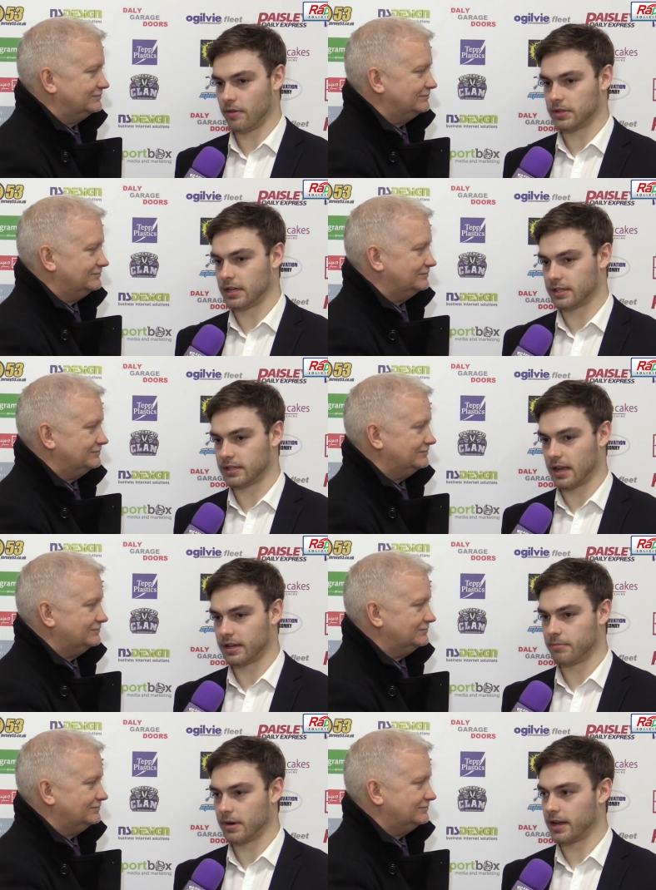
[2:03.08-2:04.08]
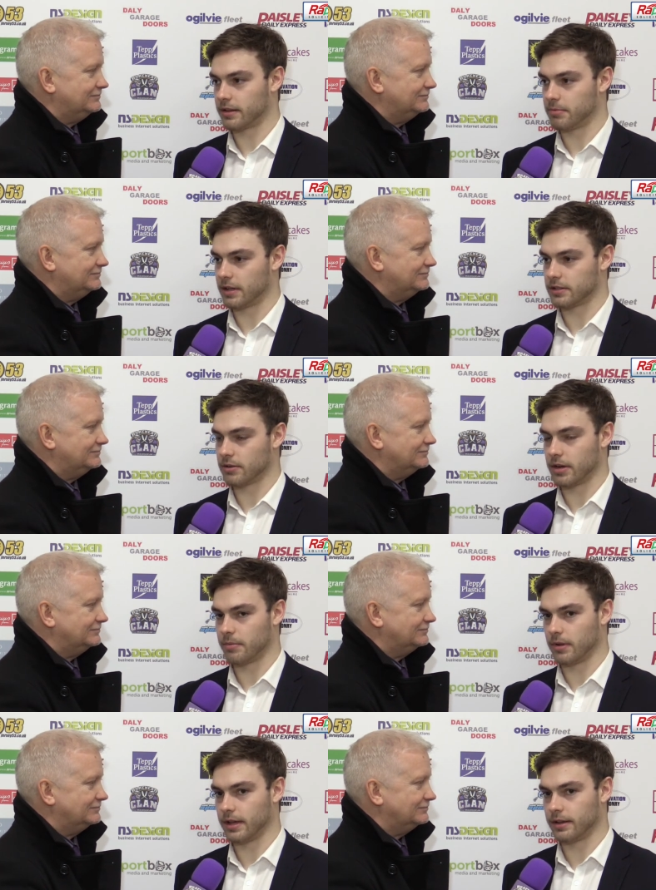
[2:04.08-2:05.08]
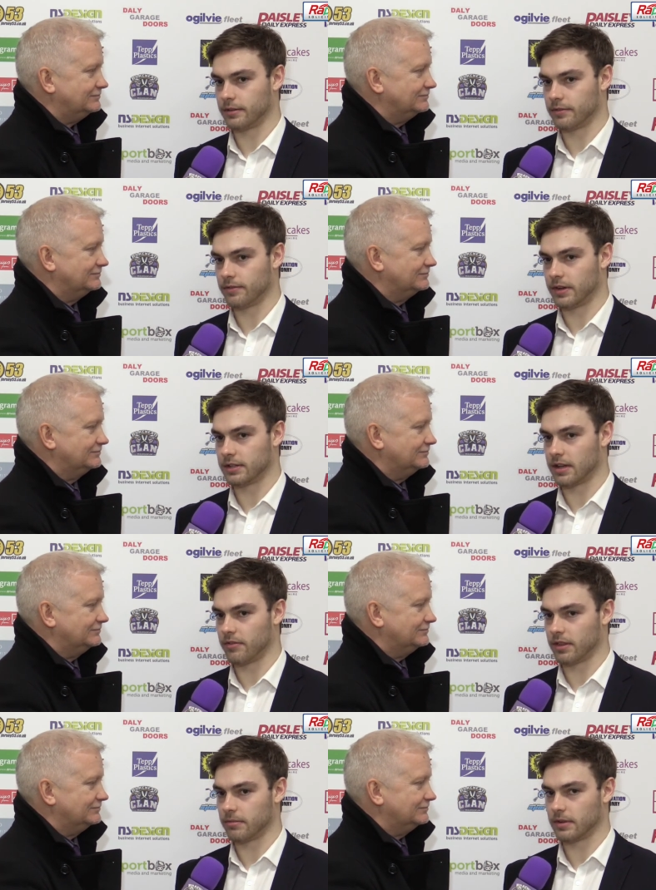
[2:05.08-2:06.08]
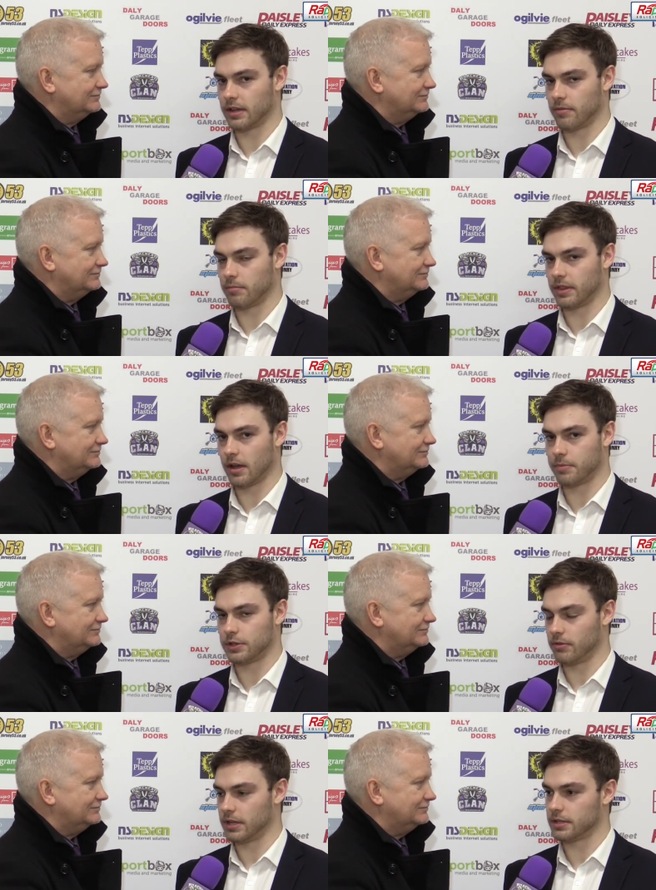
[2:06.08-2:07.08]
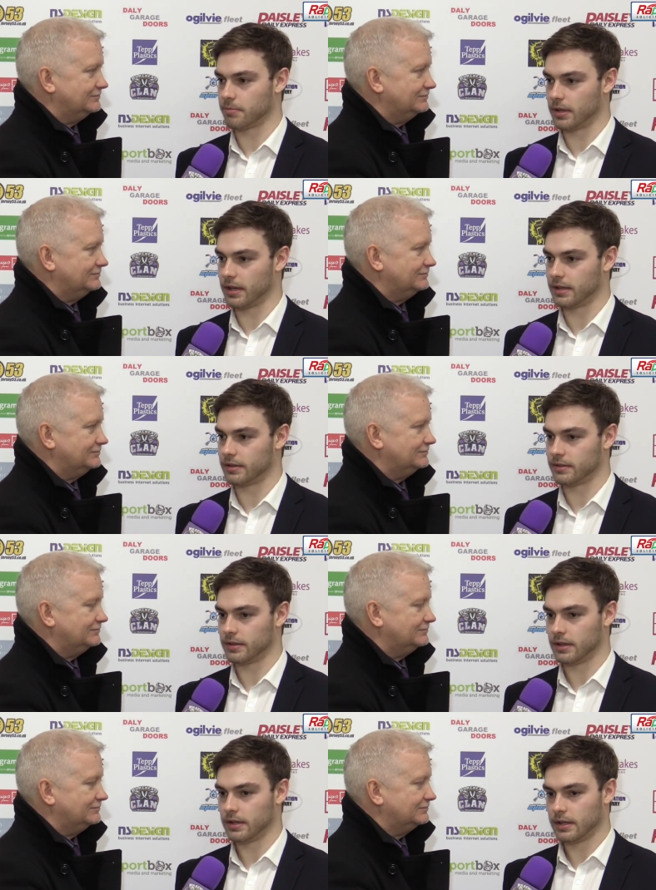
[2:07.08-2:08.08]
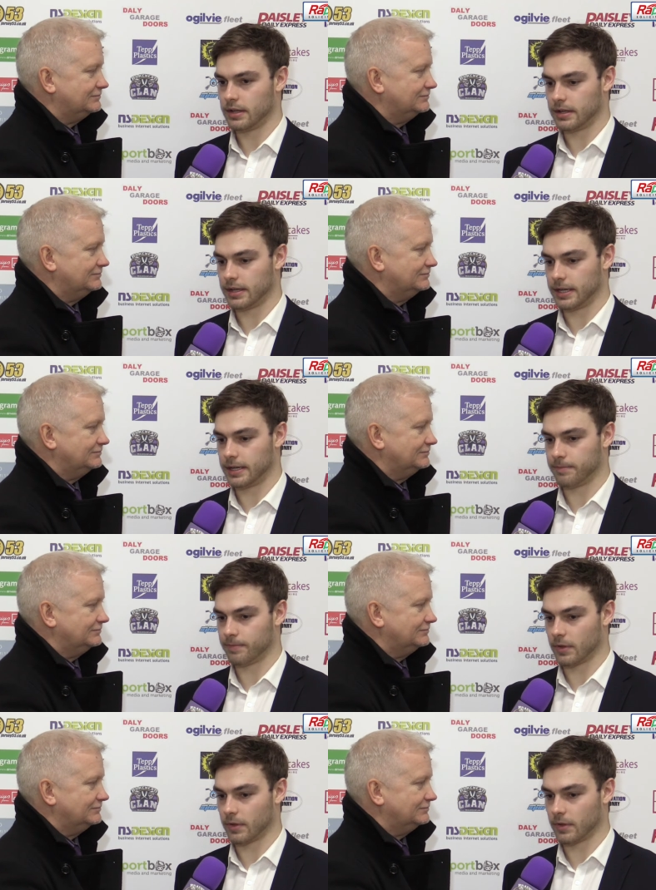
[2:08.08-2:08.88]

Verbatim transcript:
Speaker 1: obviously I signed in break because I want to play, and Finn has given given me the opportunity to play, and um,